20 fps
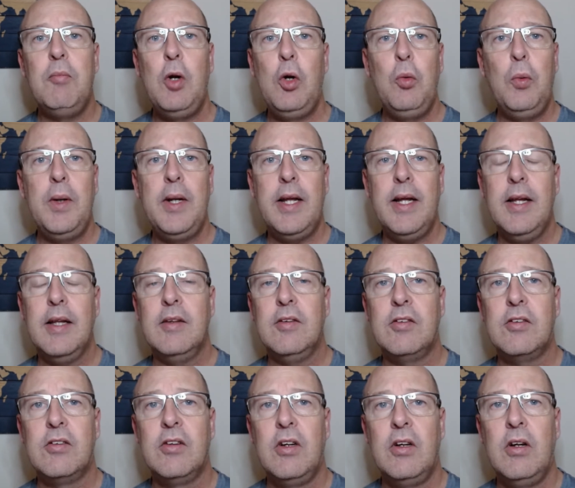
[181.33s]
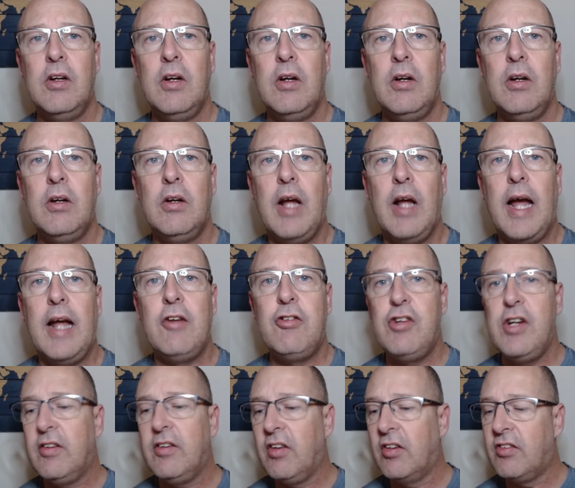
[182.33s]
him who it is. And
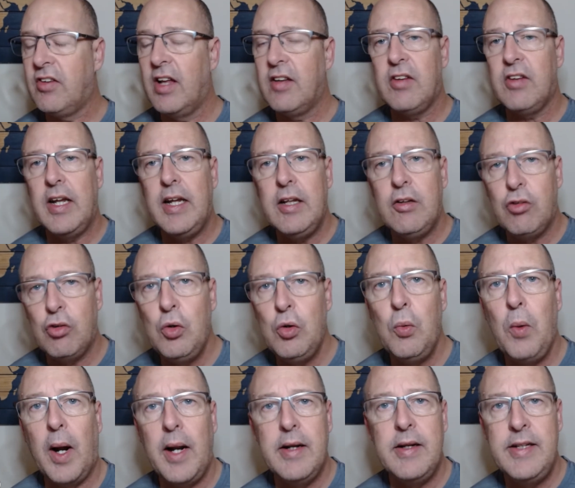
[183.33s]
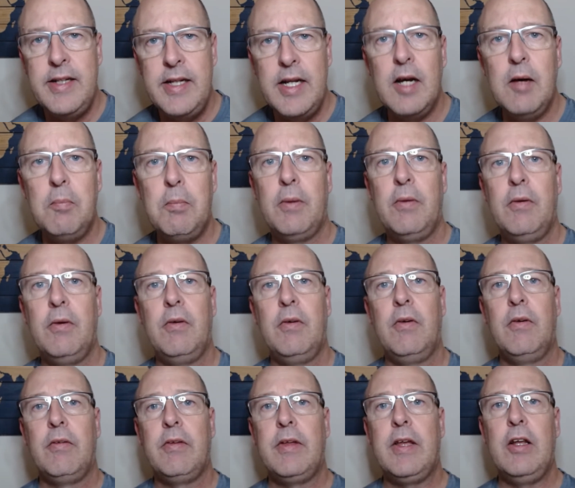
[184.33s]
Jesus says, It's who I dip,
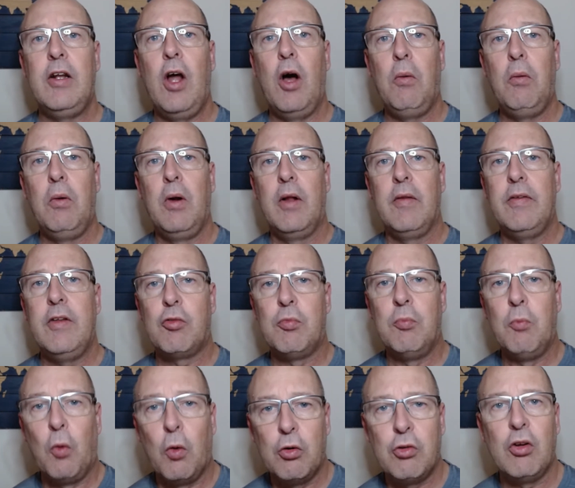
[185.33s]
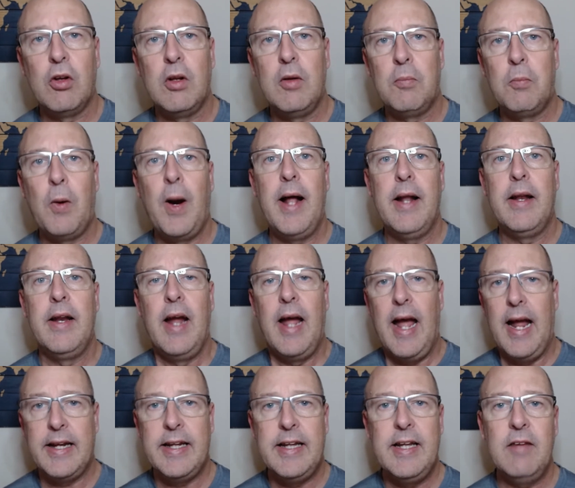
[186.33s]
you know, this morsel of bread
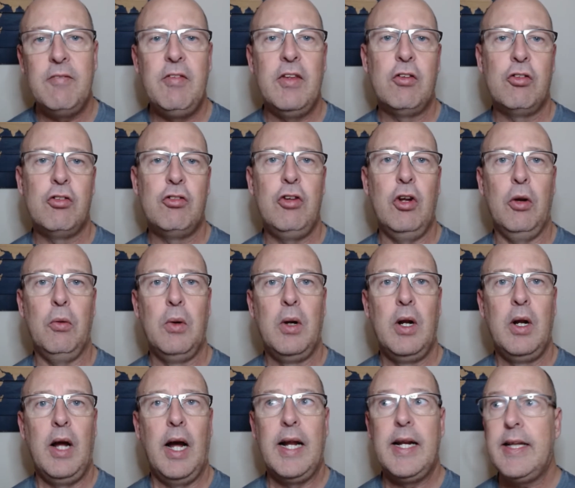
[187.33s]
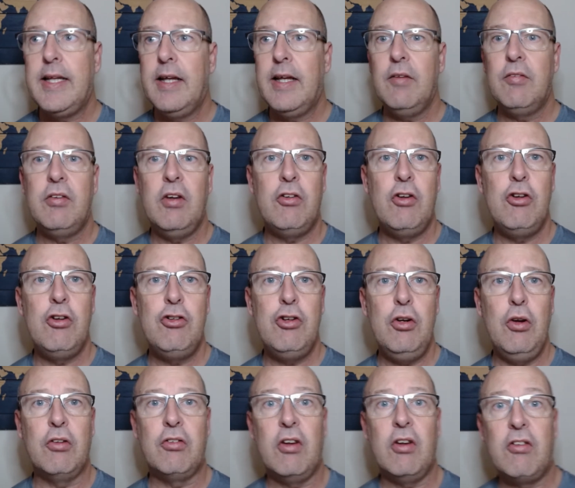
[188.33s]
and give this to. And he gives it to
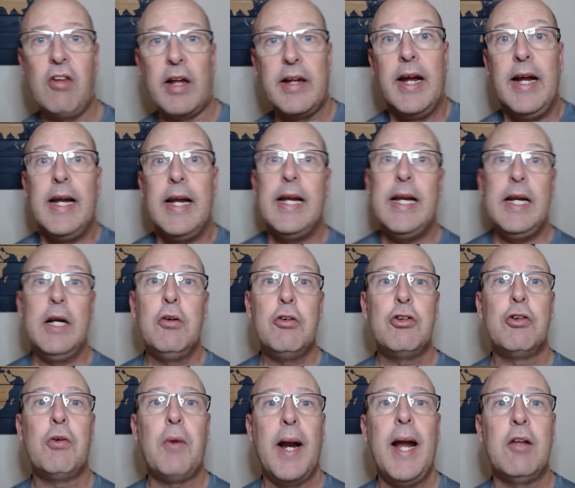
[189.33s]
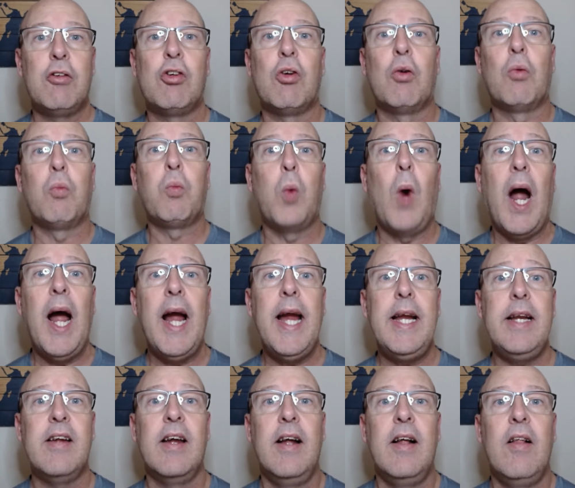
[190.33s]
Judas. It's like, Here's your answer
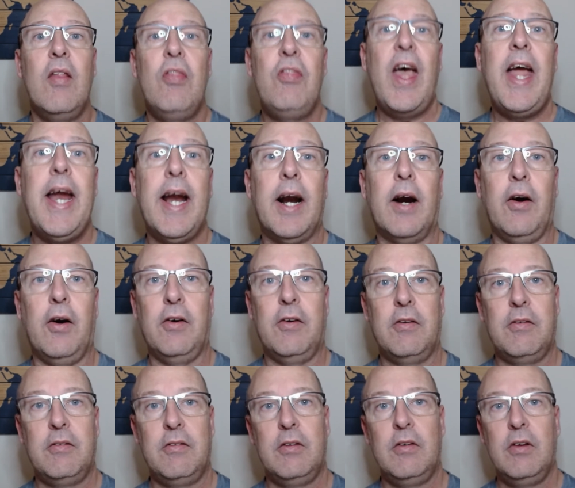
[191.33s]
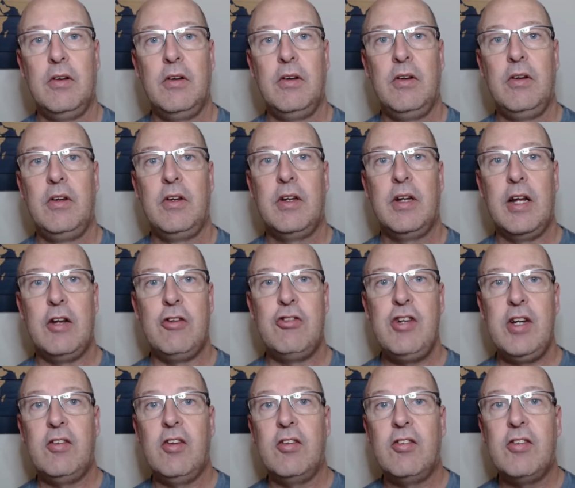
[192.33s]
right there. And
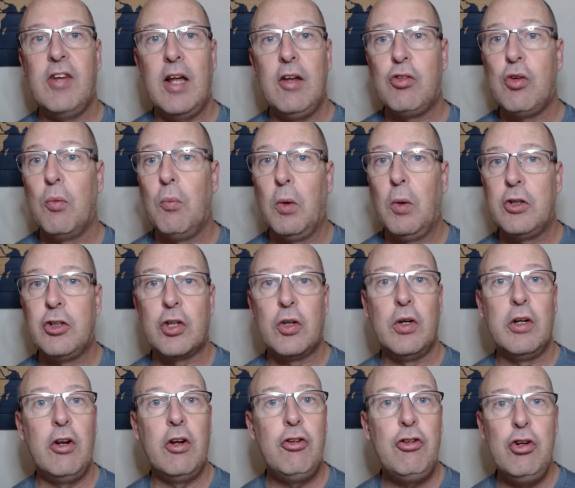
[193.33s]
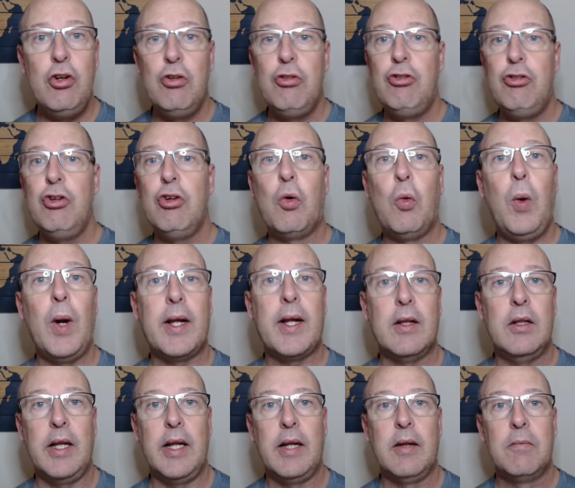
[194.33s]
Jesus says to him, What you're going to do, do
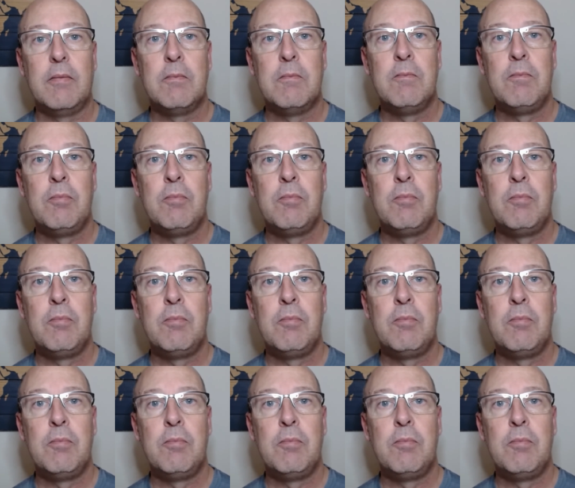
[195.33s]
quickly.